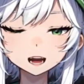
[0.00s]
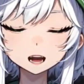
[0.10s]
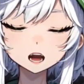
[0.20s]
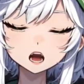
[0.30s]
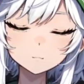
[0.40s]

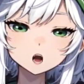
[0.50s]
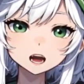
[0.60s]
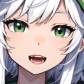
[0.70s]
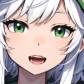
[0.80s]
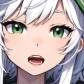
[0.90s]
For
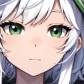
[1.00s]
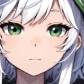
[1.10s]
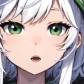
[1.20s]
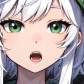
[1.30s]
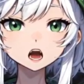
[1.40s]
example,
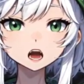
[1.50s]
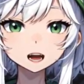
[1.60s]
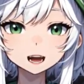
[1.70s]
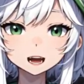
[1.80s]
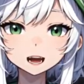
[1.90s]

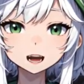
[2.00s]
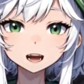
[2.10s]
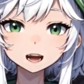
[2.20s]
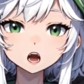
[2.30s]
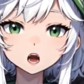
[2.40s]
say that
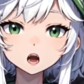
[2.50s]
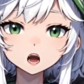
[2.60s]
you're